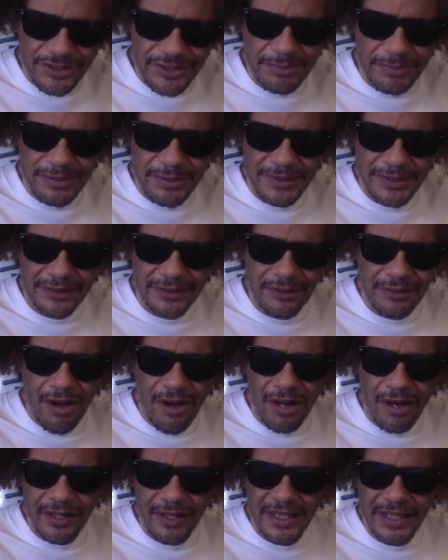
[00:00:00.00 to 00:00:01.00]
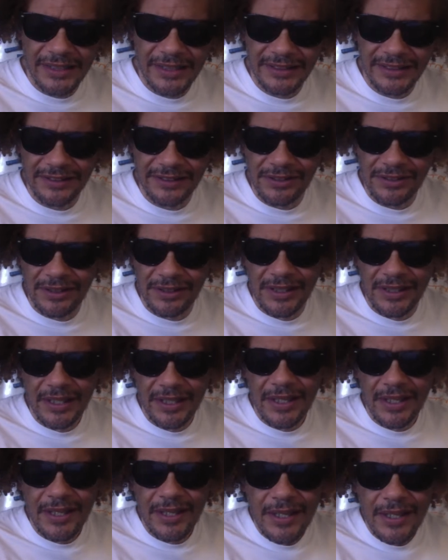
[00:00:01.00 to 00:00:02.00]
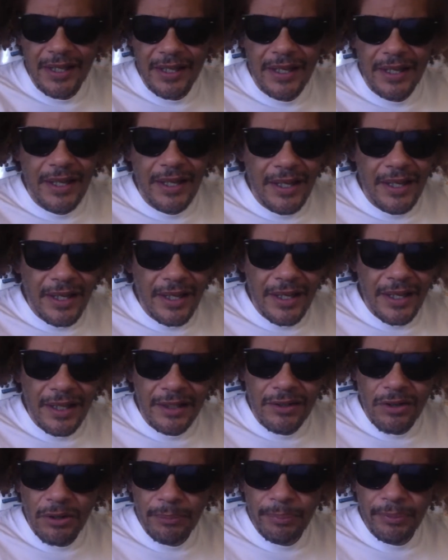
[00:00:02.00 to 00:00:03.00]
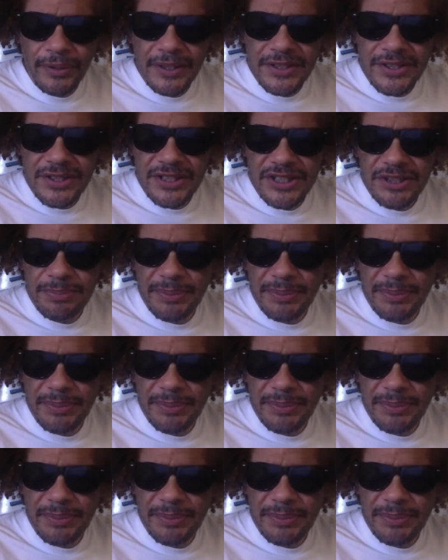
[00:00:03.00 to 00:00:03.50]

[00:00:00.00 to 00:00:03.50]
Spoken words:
between law and legal. Corporations